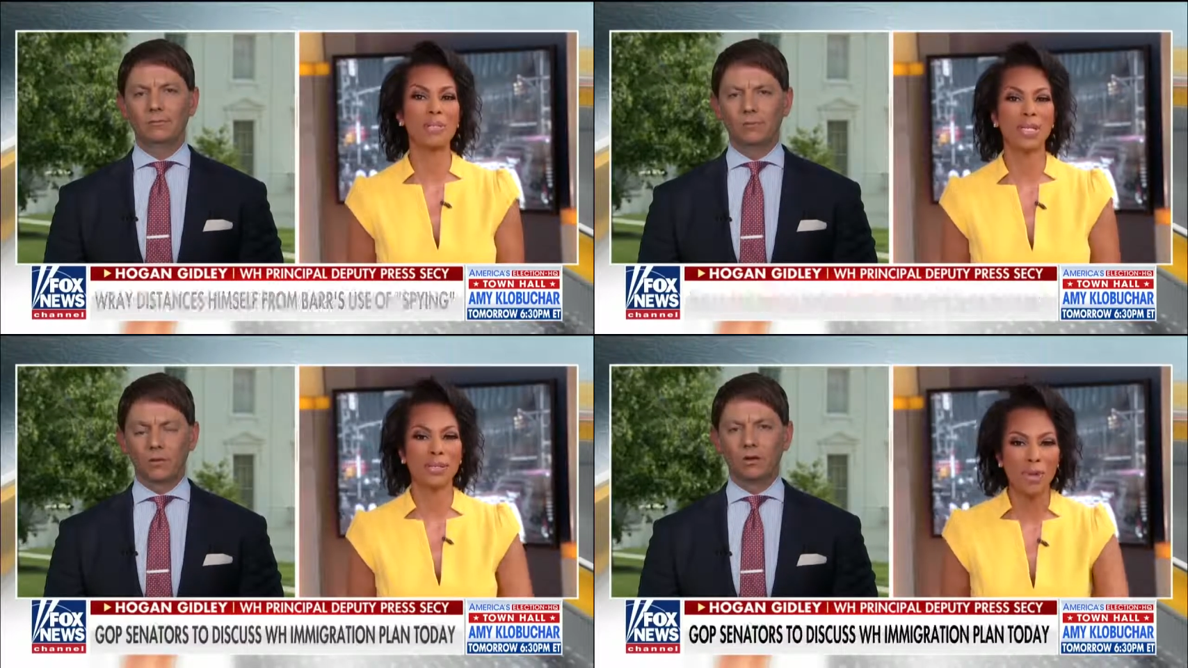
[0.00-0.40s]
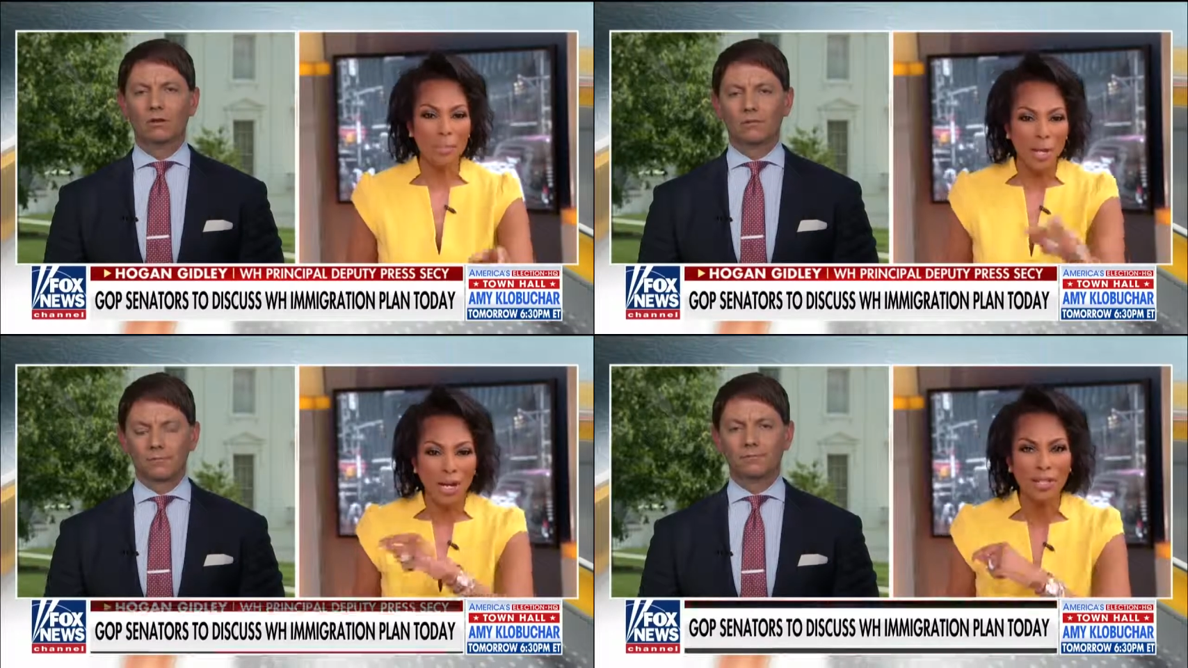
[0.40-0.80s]
Speaker 1: meeting right
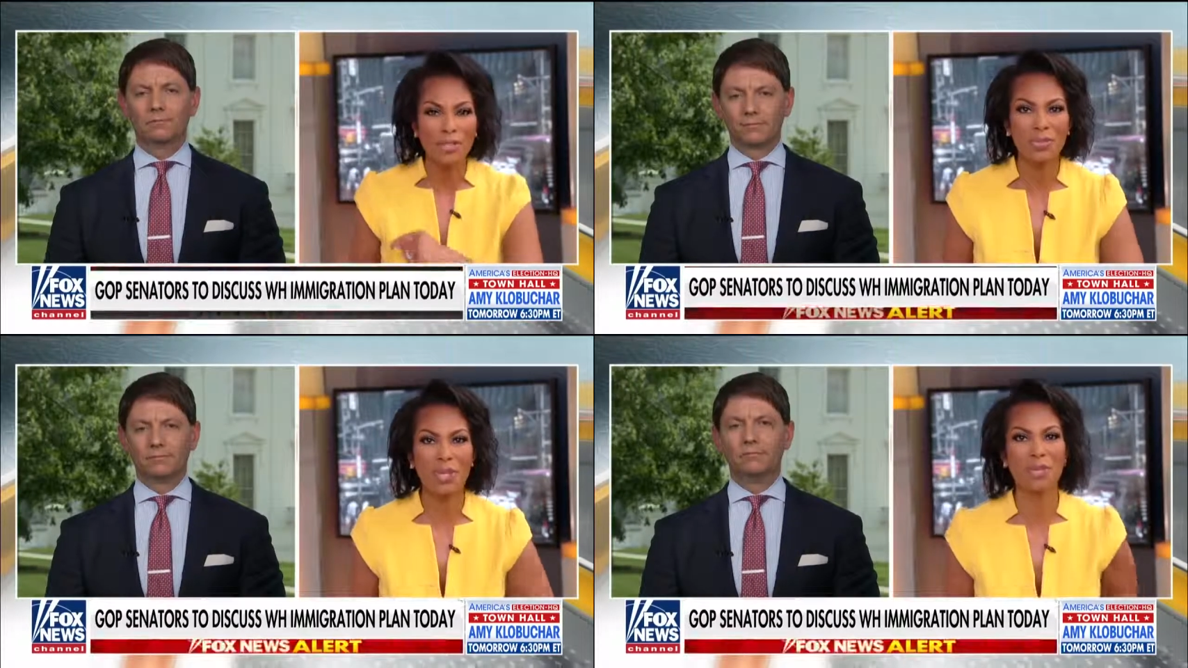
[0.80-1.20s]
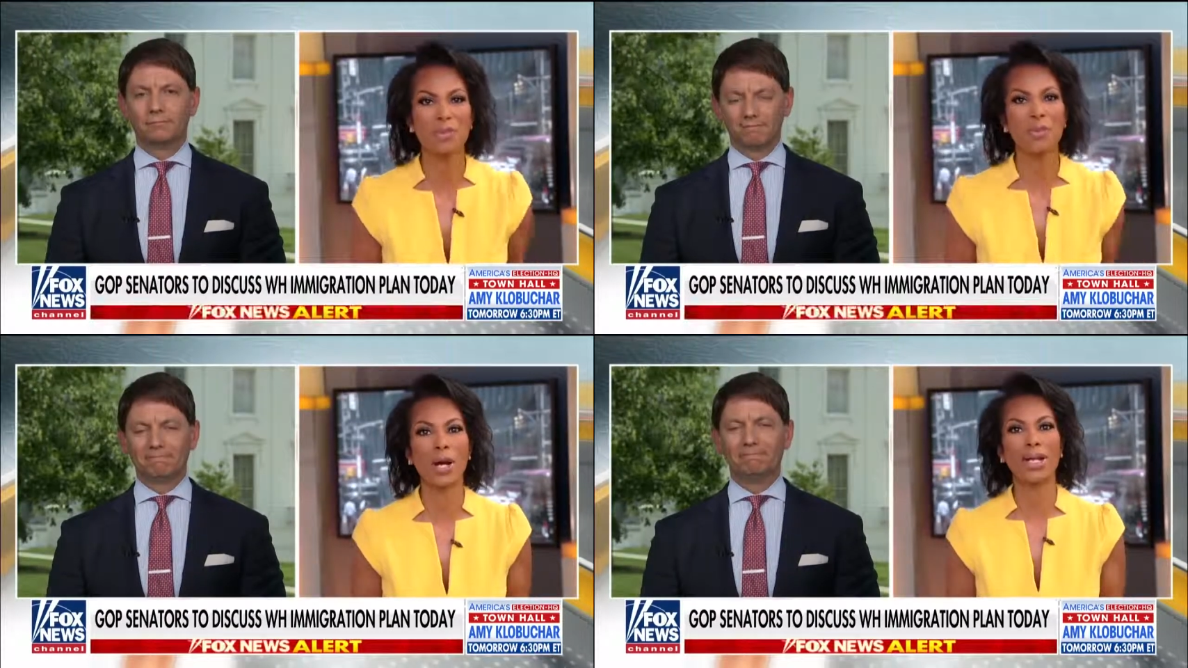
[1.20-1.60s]
behind you there in the
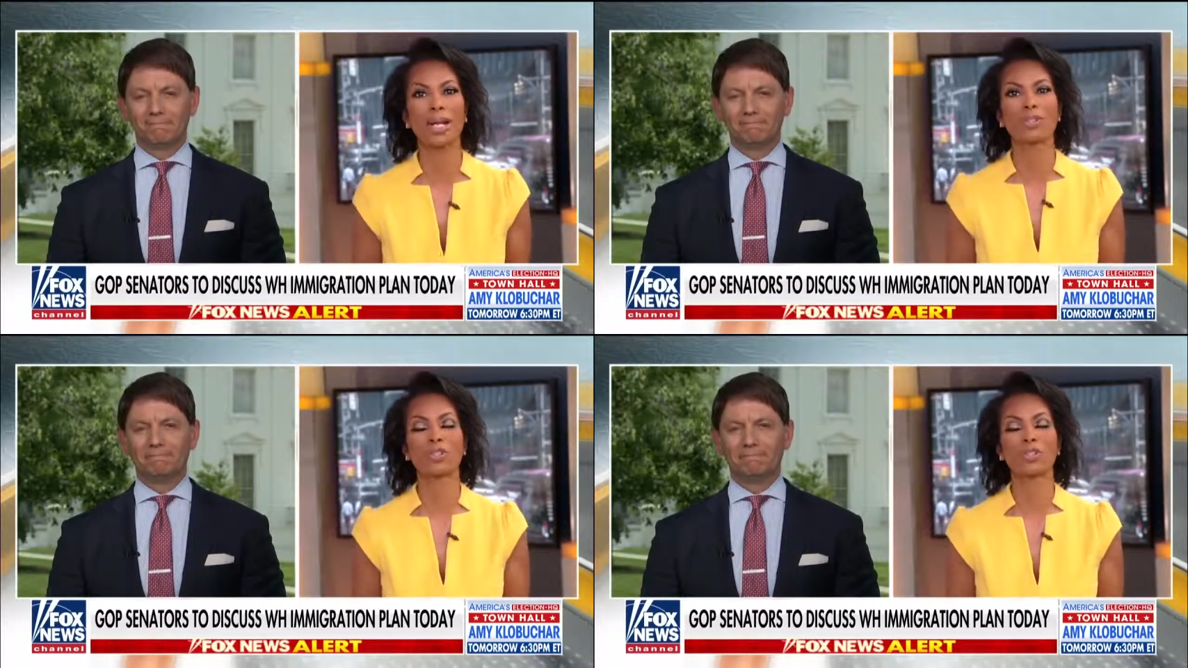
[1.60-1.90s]
White House